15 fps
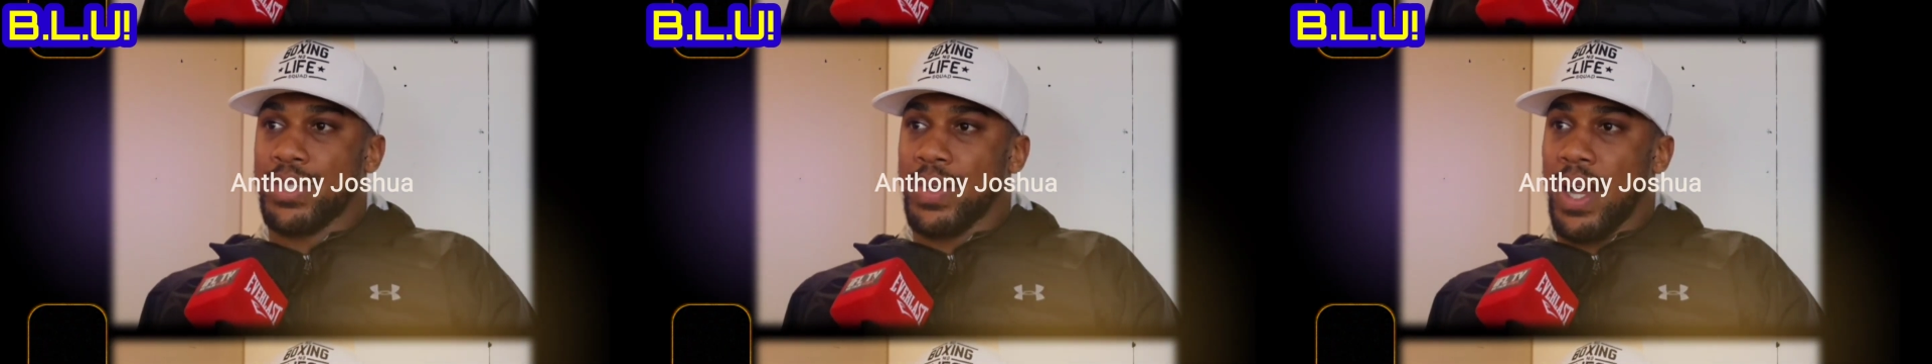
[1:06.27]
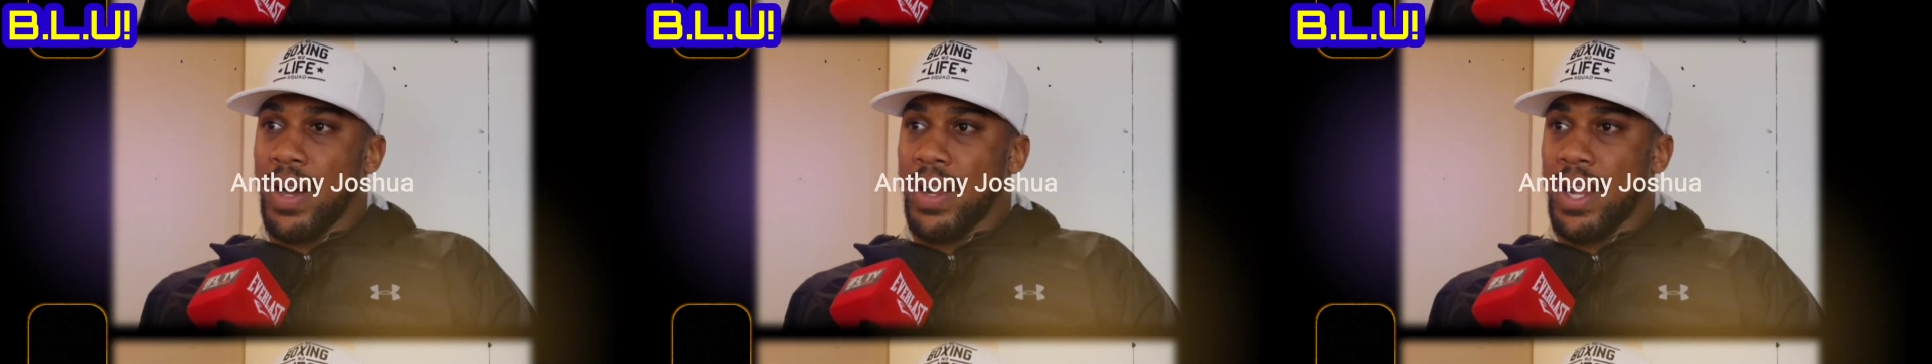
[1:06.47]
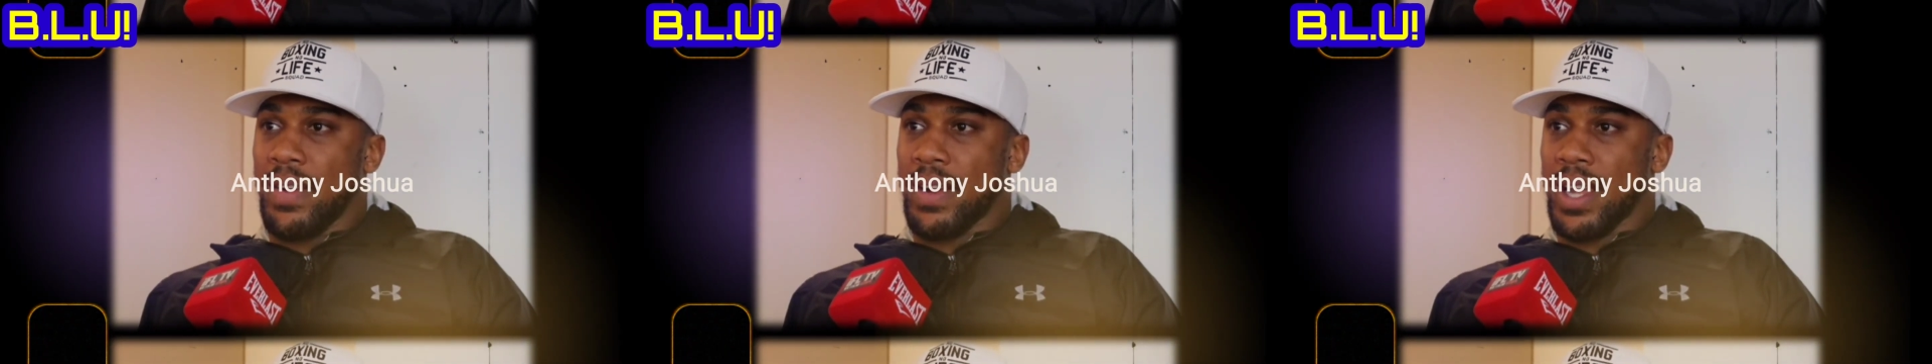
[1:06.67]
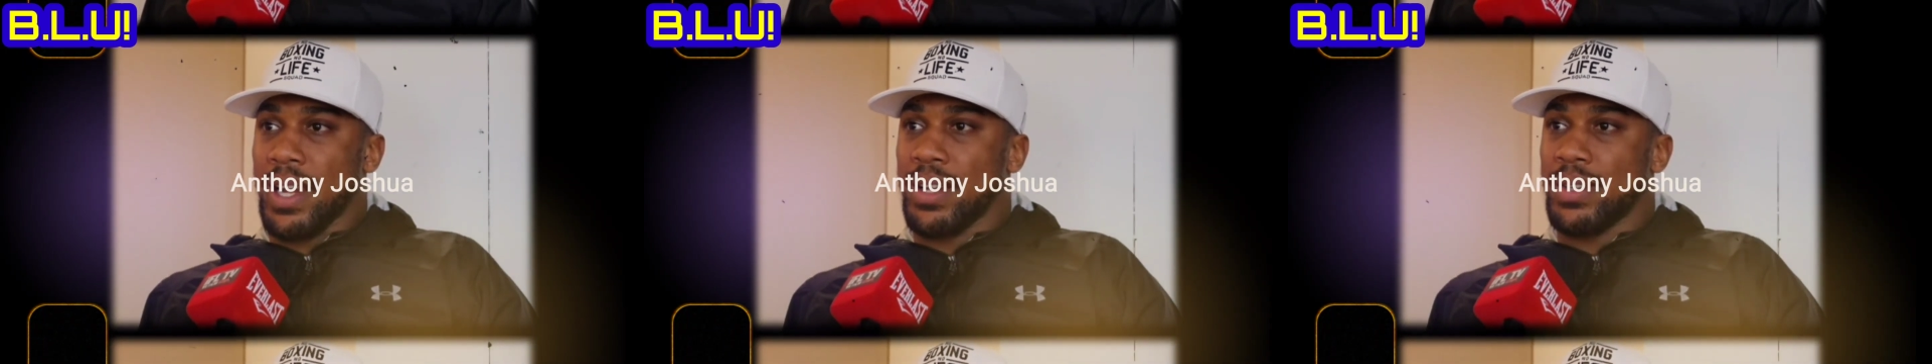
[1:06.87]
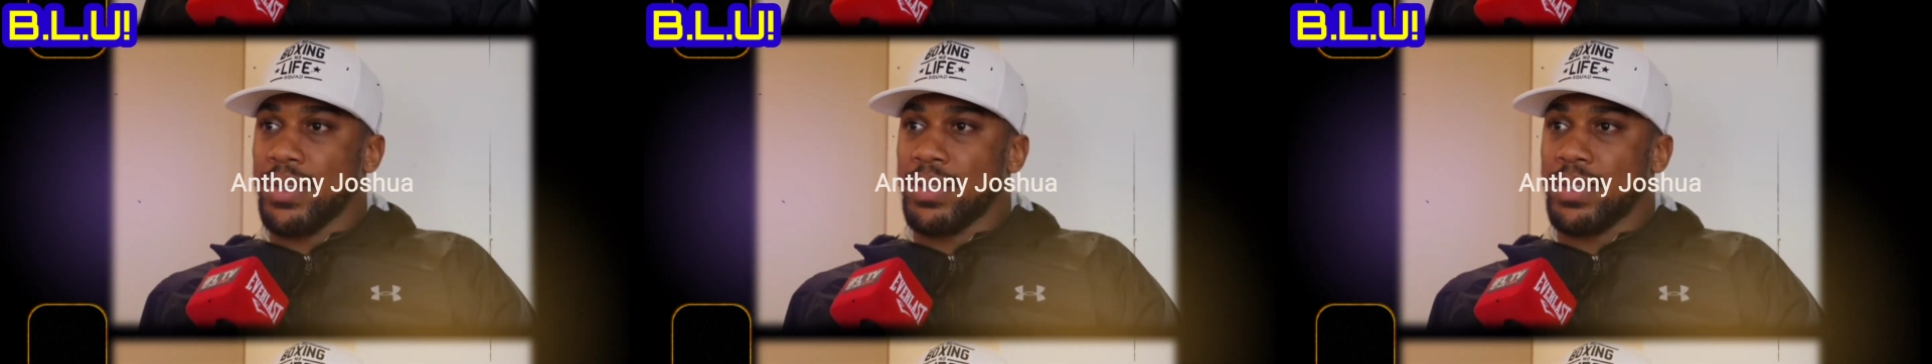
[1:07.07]
shoot out there
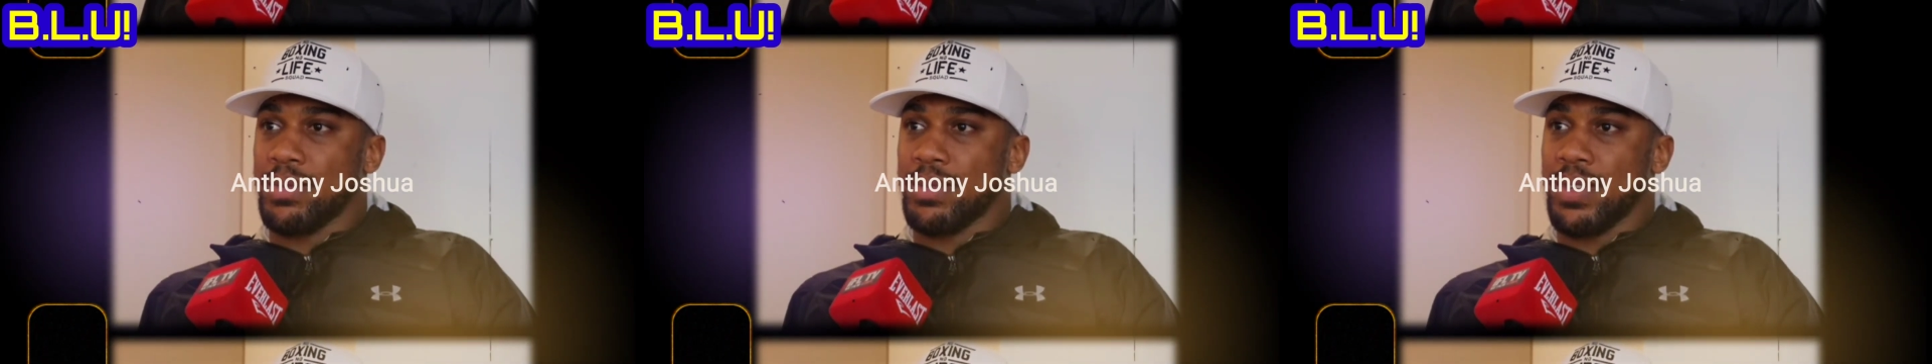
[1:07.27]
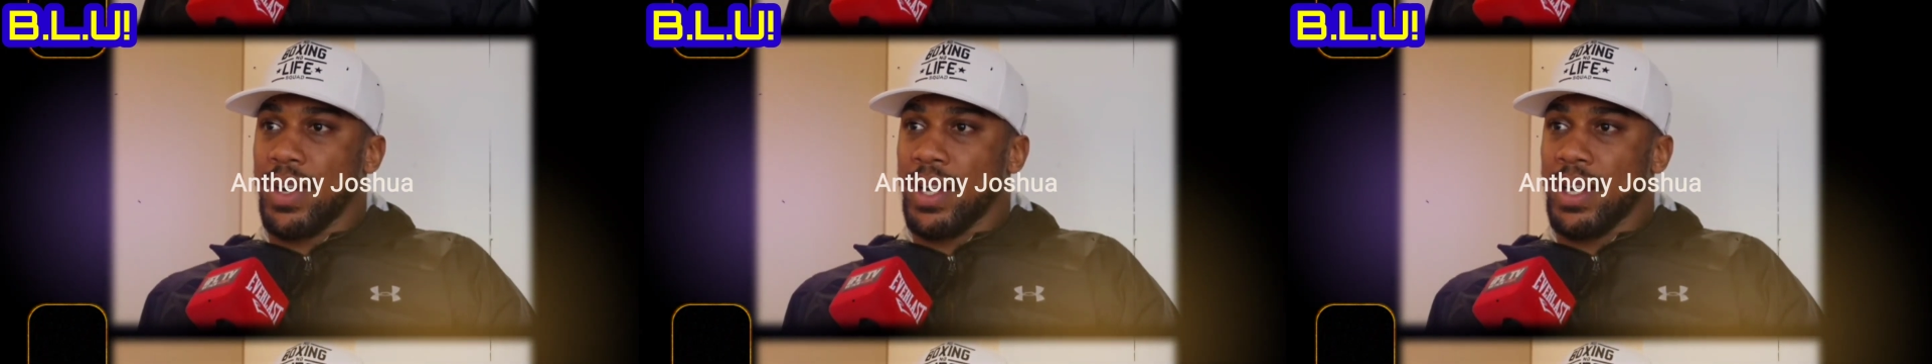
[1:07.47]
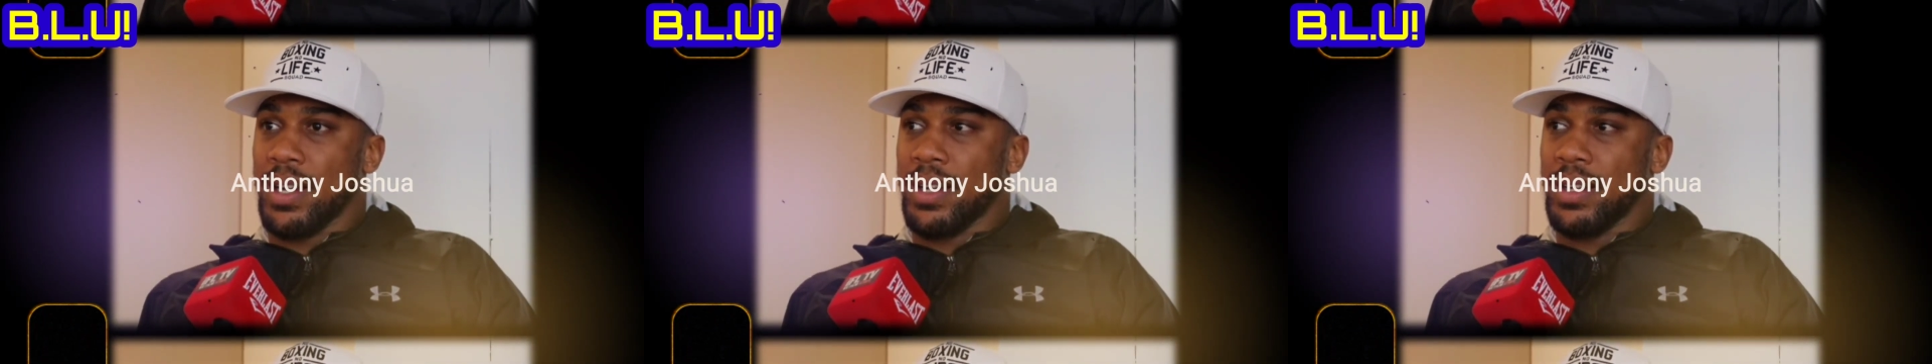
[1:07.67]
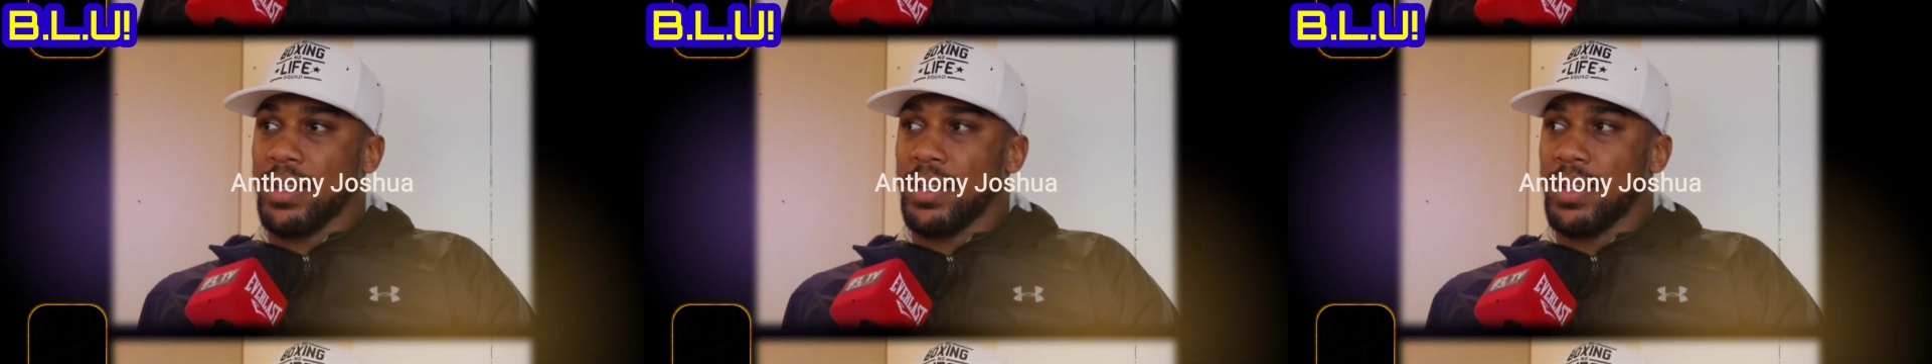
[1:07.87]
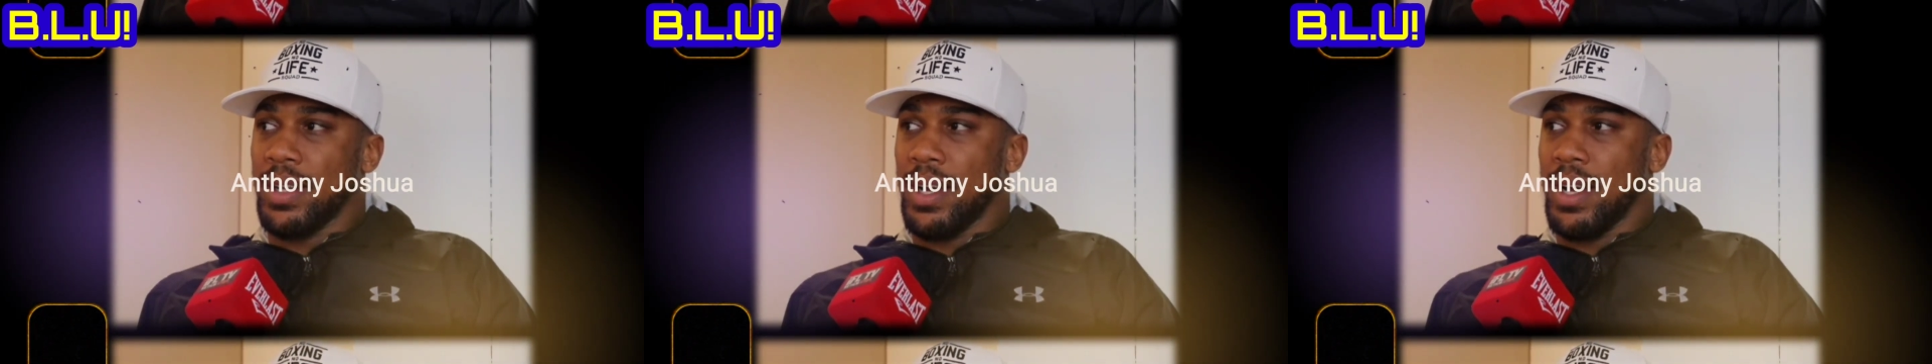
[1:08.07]
again and do some training.